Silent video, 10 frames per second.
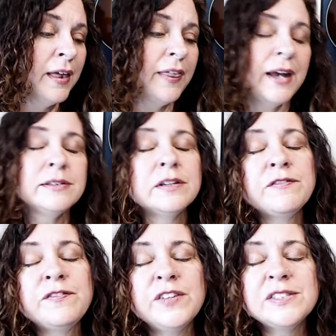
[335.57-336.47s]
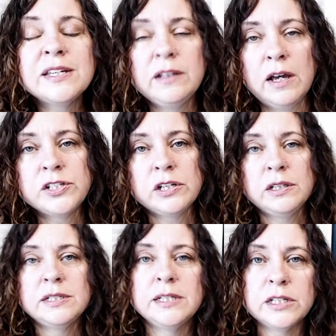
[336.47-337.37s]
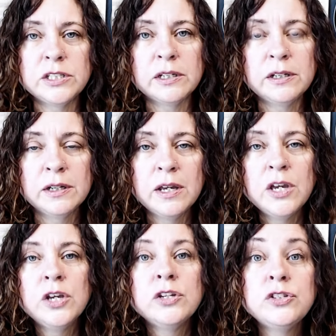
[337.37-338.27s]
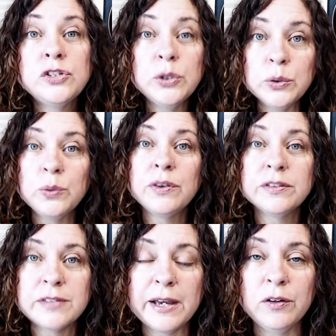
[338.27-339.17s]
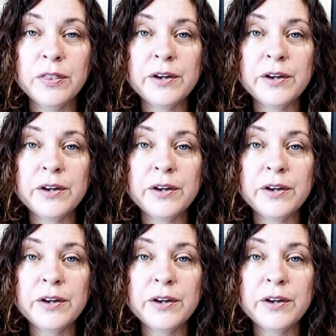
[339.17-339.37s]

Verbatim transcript: That is a physiological addiction to the cycle.